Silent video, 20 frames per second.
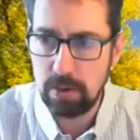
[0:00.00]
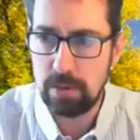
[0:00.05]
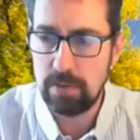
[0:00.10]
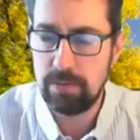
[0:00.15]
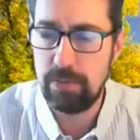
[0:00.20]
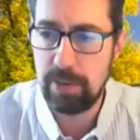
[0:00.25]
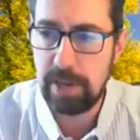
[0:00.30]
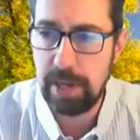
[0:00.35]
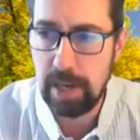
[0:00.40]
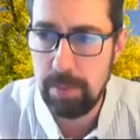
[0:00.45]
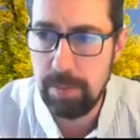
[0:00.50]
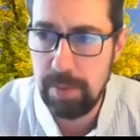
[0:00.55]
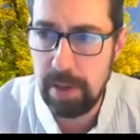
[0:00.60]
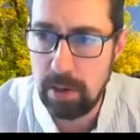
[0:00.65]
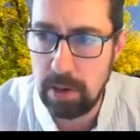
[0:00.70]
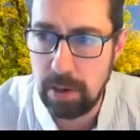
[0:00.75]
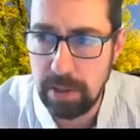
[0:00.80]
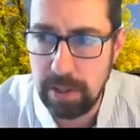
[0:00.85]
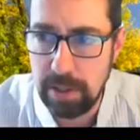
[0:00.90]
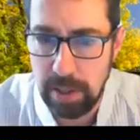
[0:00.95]
forget about
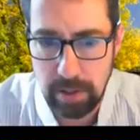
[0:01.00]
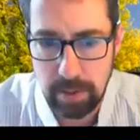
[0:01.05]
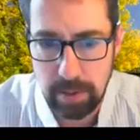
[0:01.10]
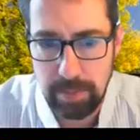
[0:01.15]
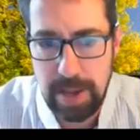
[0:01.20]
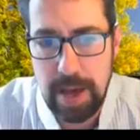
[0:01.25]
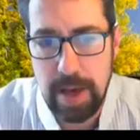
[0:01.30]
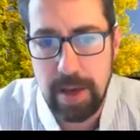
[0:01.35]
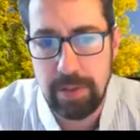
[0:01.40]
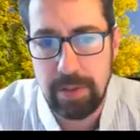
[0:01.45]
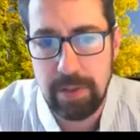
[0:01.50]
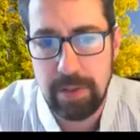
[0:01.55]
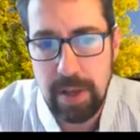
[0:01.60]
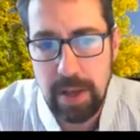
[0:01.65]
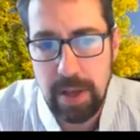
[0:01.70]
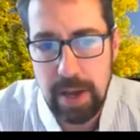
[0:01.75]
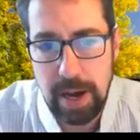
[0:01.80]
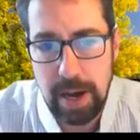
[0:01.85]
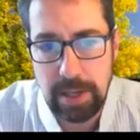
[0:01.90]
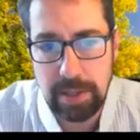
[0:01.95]
all the other math.
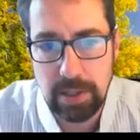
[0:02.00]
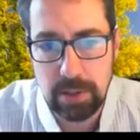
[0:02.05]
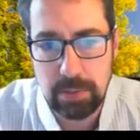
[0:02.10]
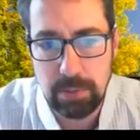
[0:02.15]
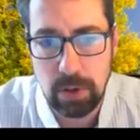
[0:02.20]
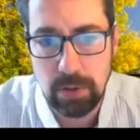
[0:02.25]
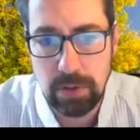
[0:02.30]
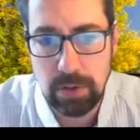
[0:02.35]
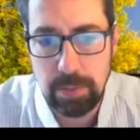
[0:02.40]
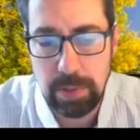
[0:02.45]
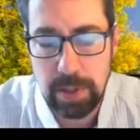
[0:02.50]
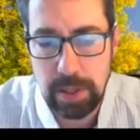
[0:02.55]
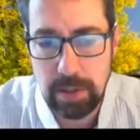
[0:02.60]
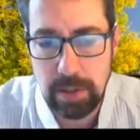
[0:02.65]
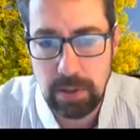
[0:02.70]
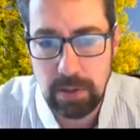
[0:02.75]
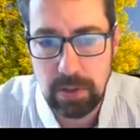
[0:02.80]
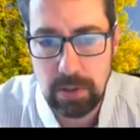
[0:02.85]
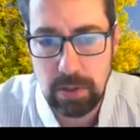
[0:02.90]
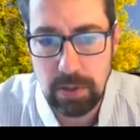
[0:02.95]
I just multiply
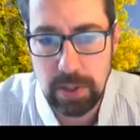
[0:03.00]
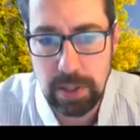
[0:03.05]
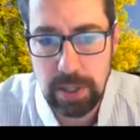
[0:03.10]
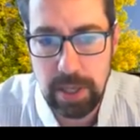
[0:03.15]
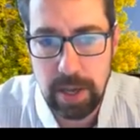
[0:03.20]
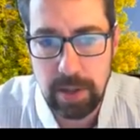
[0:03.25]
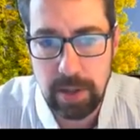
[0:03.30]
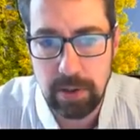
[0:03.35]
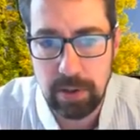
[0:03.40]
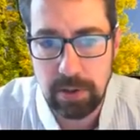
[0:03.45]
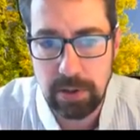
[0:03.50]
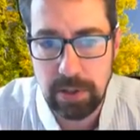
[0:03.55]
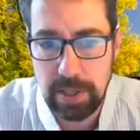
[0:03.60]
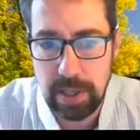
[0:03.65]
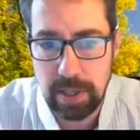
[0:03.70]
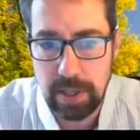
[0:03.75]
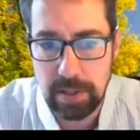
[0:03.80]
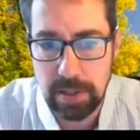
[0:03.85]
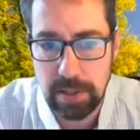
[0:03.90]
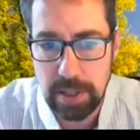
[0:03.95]
these two together to
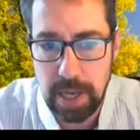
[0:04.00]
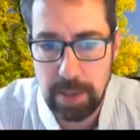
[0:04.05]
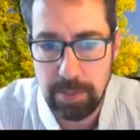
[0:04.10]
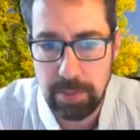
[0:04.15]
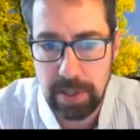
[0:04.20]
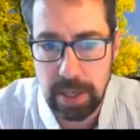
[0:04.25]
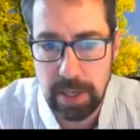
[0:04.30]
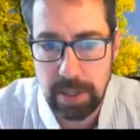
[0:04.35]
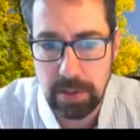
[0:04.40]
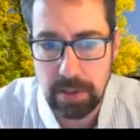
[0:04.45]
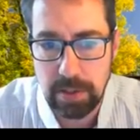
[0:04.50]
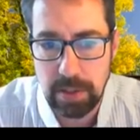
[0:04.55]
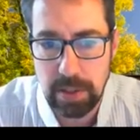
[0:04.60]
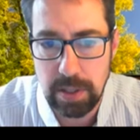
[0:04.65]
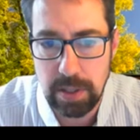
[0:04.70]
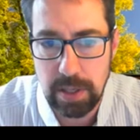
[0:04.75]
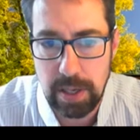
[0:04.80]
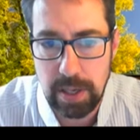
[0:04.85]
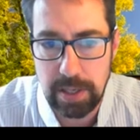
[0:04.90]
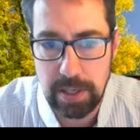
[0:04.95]
get the time constant.
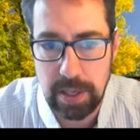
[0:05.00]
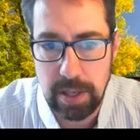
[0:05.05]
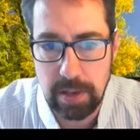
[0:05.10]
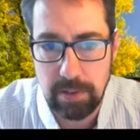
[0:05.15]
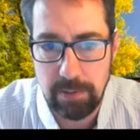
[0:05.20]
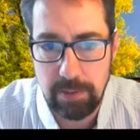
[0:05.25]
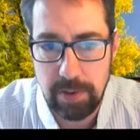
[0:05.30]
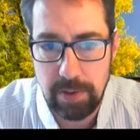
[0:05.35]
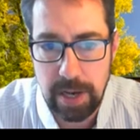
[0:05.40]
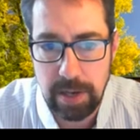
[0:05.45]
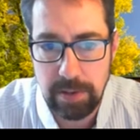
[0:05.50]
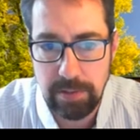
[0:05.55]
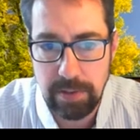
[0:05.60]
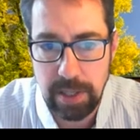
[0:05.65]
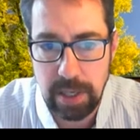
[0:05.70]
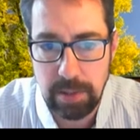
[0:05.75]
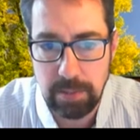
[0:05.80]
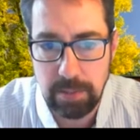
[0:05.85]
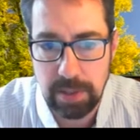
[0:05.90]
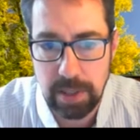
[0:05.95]
I get 5
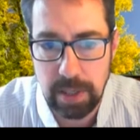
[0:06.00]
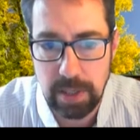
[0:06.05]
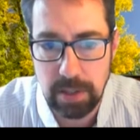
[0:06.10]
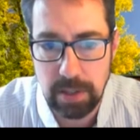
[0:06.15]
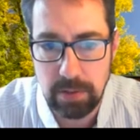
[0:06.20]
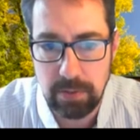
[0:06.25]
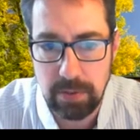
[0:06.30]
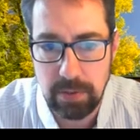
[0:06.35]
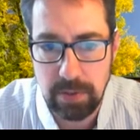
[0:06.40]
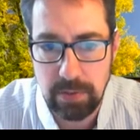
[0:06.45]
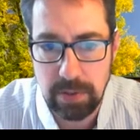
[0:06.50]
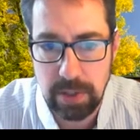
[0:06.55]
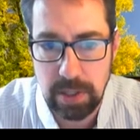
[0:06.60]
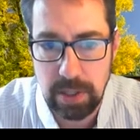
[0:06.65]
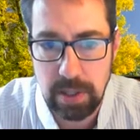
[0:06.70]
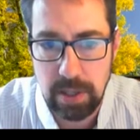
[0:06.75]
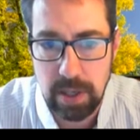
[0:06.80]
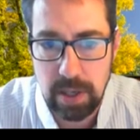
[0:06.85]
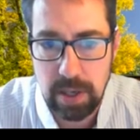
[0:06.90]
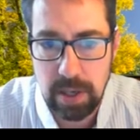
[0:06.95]
times 10 is
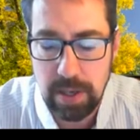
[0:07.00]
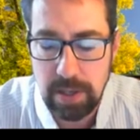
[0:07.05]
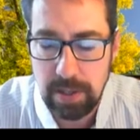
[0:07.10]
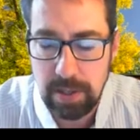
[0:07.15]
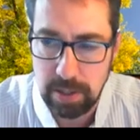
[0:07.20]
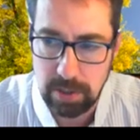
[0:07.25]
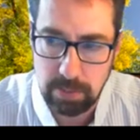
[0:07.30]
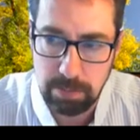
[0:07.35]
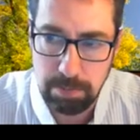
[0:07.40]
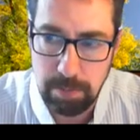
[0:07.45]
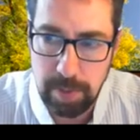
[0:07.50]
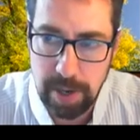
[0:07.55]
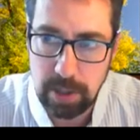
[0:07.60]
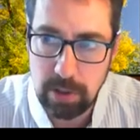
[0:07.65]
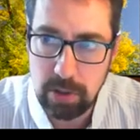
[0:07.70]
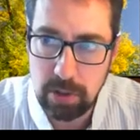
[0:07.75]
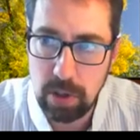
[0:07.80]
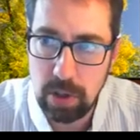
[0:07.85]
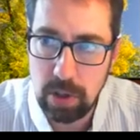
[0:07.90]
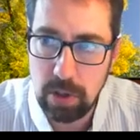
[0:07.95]
50. This
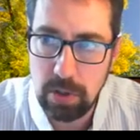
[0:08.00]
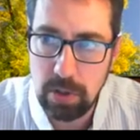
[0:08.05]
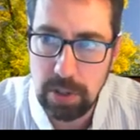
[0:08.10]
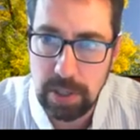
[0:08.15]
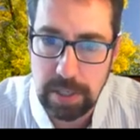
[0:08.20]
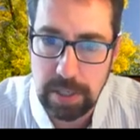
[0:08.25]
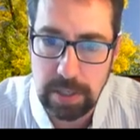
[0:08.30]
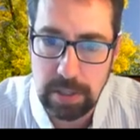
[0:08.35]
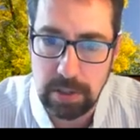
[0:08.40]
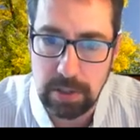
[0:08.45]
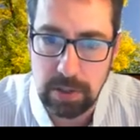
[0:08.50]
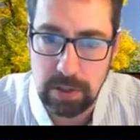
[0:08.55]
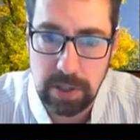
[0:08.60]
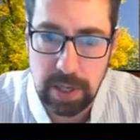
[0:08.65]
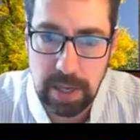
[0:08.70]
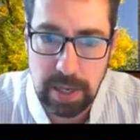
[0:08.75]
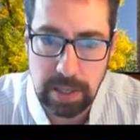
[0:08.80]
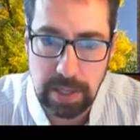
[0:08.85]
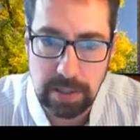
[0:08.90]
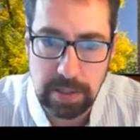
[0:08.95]
micro is
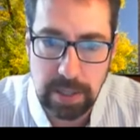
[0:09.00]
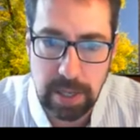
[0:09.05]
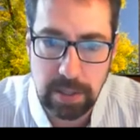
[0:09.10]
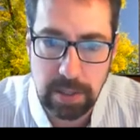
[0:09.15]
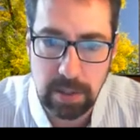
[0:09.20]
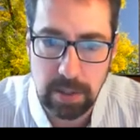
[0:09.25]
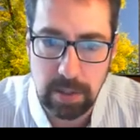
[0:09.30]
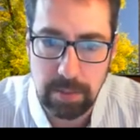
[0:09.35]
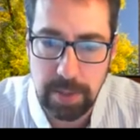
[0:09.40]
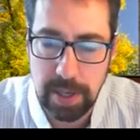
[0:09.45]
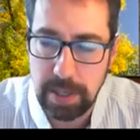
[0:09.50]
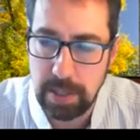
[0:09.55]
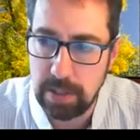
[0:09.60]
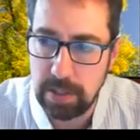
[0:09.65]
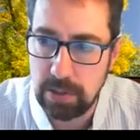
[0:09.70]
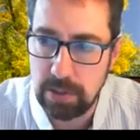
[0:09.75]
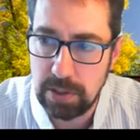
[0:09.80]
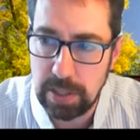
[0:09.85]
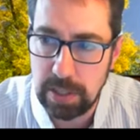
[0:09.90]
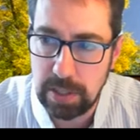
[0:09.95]
a 10 to the
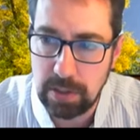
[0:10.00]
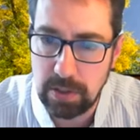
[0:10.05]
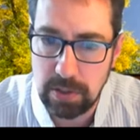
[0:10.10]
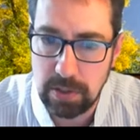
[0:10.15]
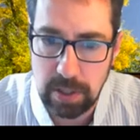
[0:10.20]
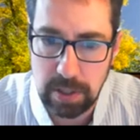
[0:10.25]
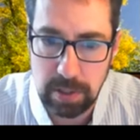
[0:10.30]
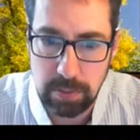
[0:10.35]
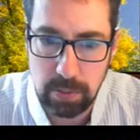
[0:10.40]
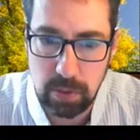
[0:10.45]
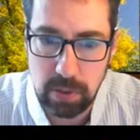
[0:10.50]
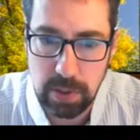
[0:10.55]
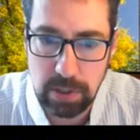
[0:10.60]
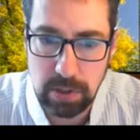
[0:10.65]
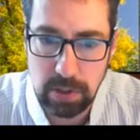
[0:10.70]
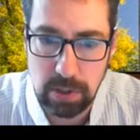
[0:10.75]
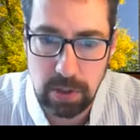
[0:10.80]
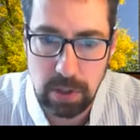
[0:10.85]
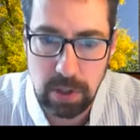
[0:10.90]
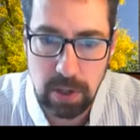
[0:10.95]
minus 6 type
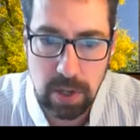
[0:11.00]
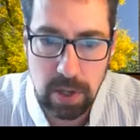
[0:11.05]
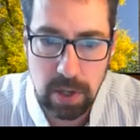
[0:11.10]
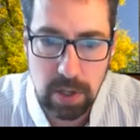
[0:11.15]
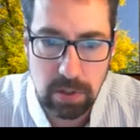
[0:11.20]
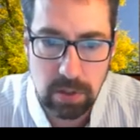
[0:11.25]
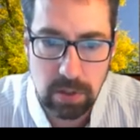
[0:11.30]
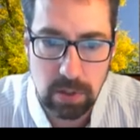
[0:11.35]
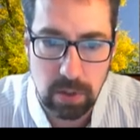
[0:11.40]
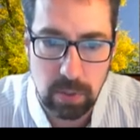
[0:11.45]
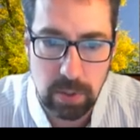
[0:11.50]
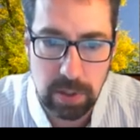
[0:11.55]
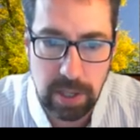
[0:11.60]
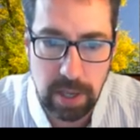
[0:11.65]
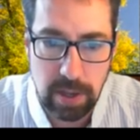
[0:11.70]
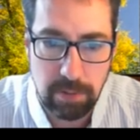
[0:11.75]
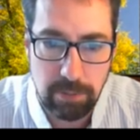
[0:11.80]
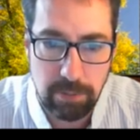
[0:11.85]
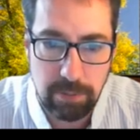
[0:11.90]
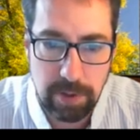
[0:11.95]
creature. So we
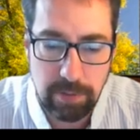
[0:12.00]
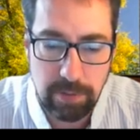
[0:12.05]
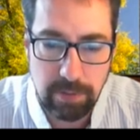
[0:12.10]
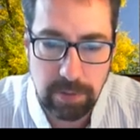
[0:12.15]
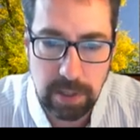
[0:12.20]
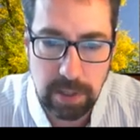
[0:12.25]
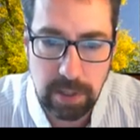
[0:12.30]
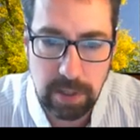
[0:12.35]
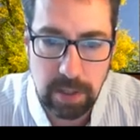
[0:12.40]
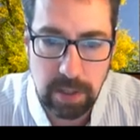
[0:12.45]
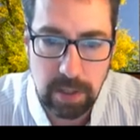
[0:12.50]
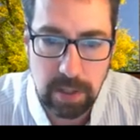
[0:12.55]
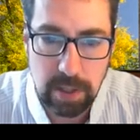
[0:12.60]
get 50